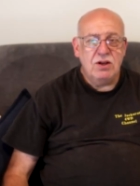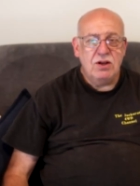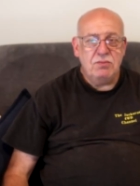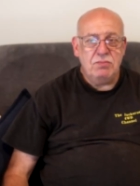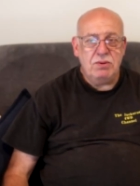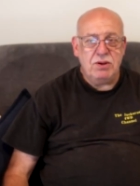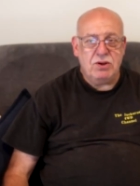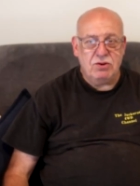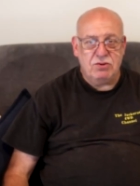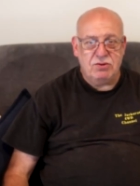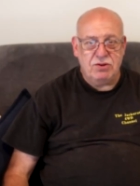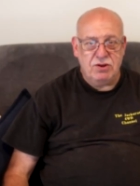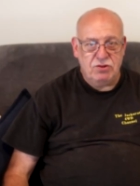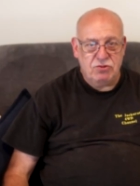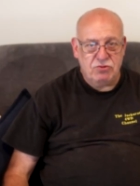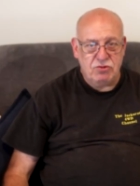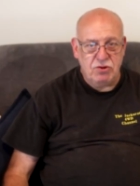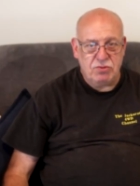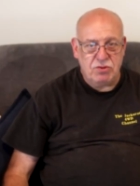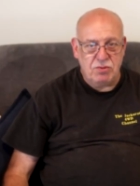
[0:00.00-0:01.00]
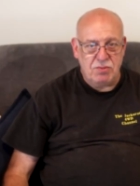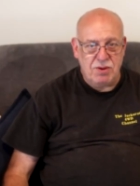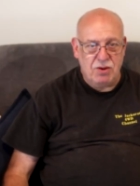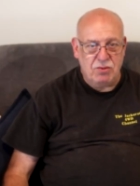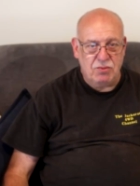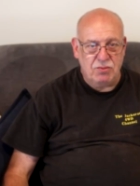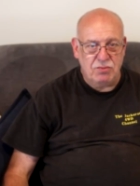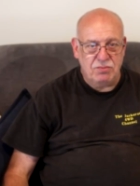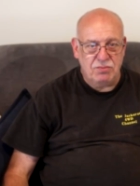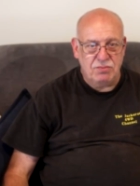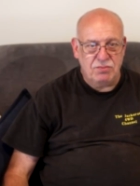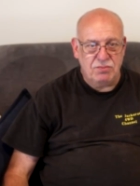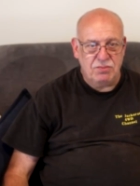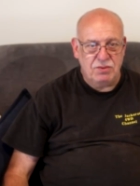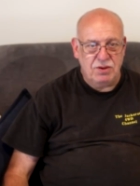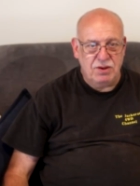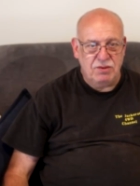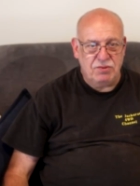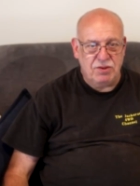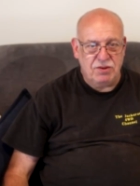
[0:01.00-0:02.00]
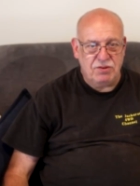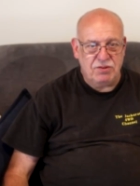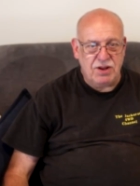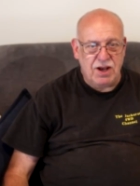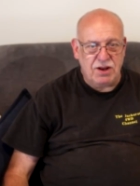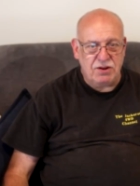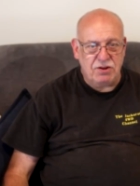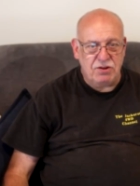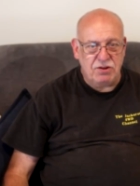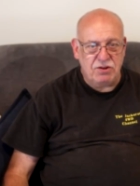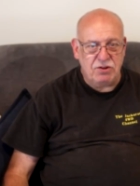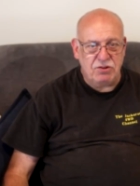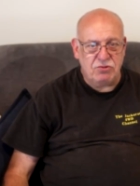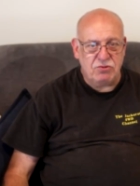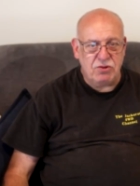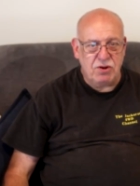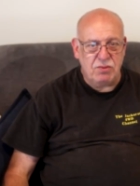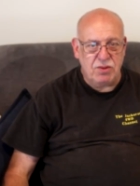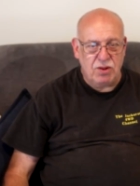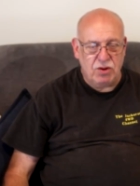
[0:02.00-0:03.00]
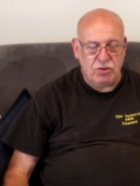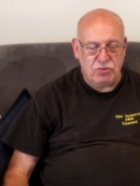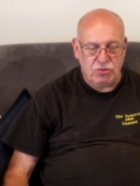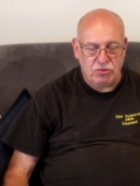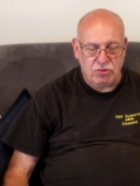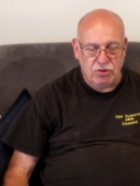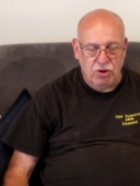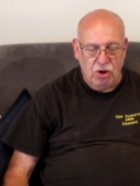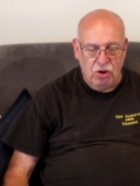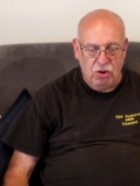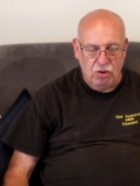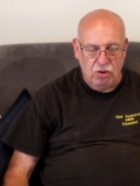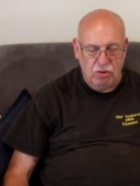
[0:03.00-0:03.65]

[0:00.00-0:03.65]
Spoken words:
because it strips them out. If they started to strip, they'll just go.